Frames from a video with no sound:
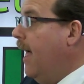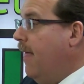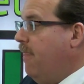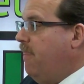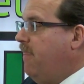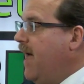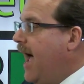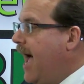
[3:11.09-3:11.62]
And
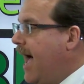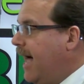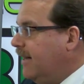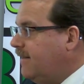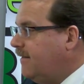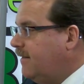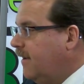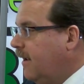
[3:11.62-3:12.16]

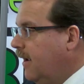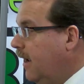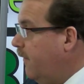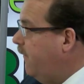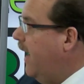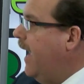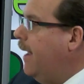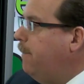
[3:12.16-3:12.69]
that's
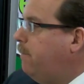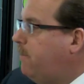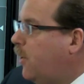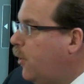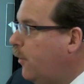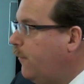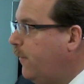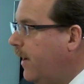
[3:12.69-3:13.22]
if I had
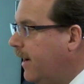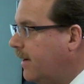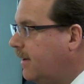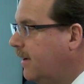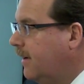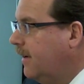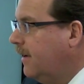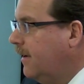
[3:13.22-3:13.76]
perfect
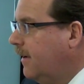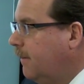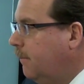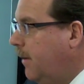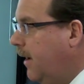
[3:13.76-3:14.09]
mm -hmm.